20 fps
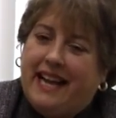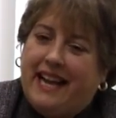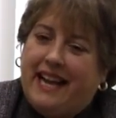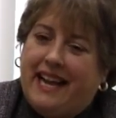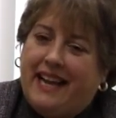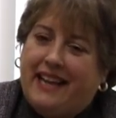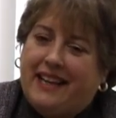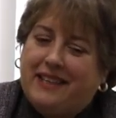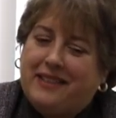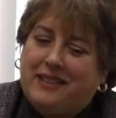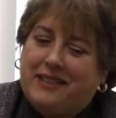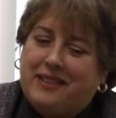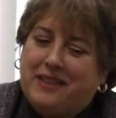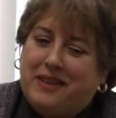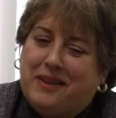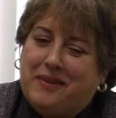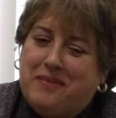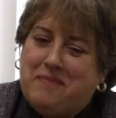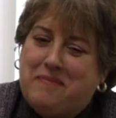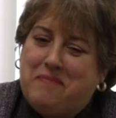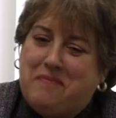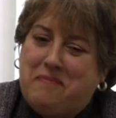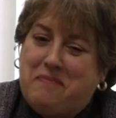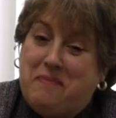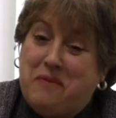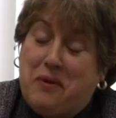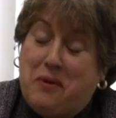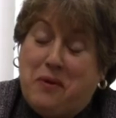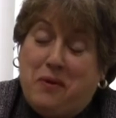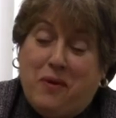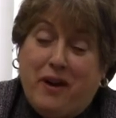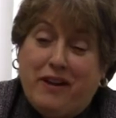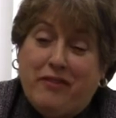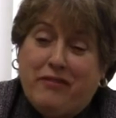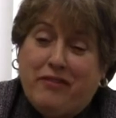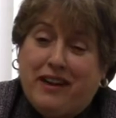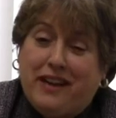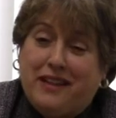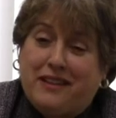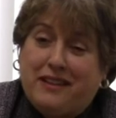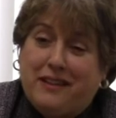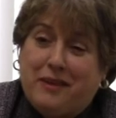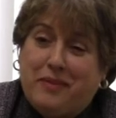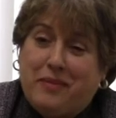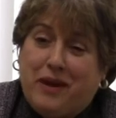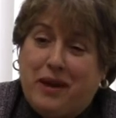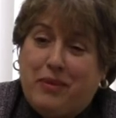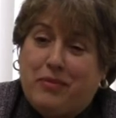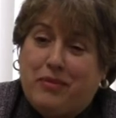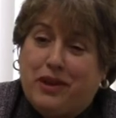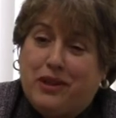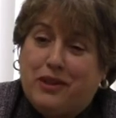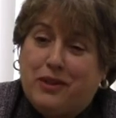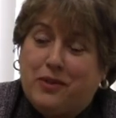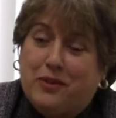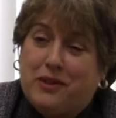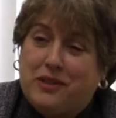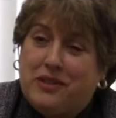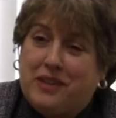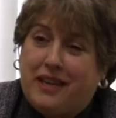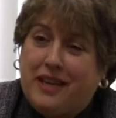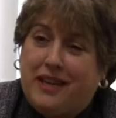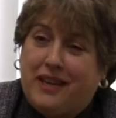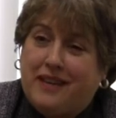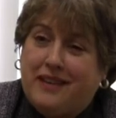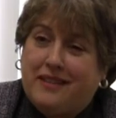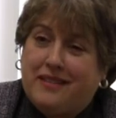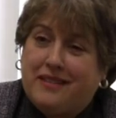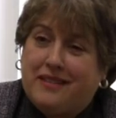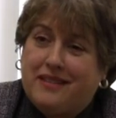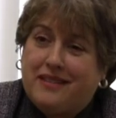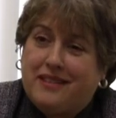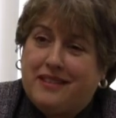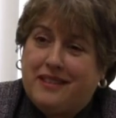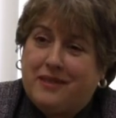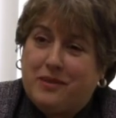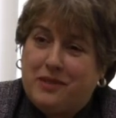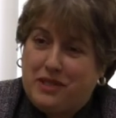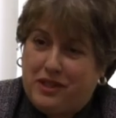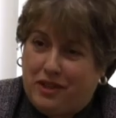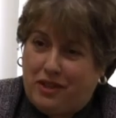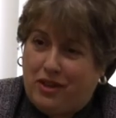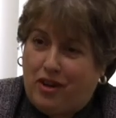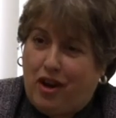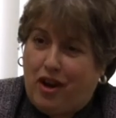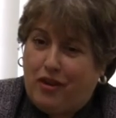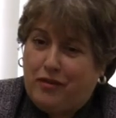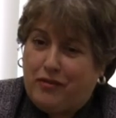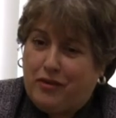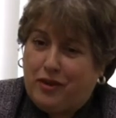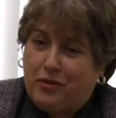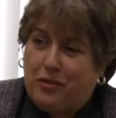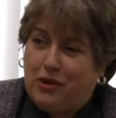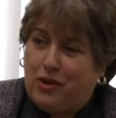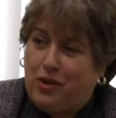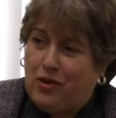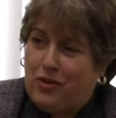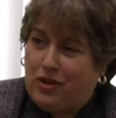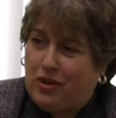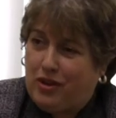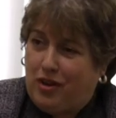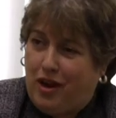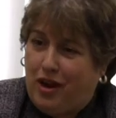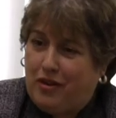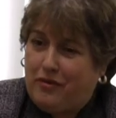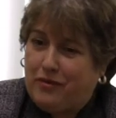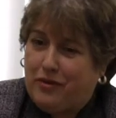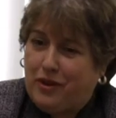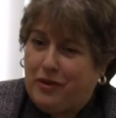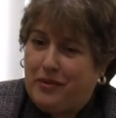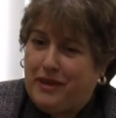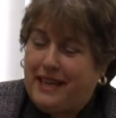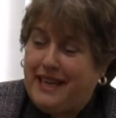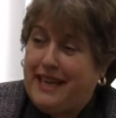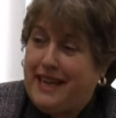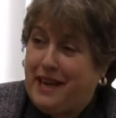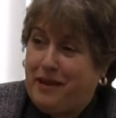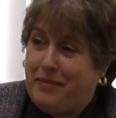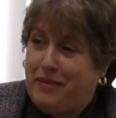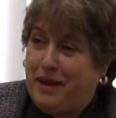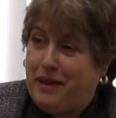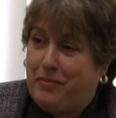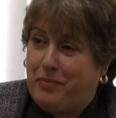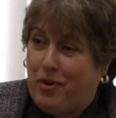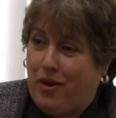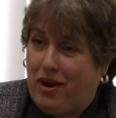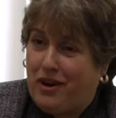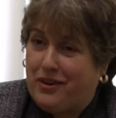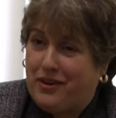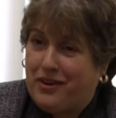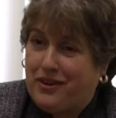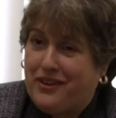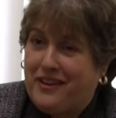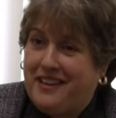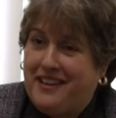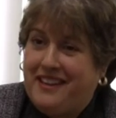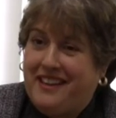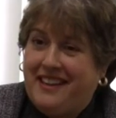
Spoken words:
and quite frankly, my brother was in a law firm, a local law firm, and he had made partner.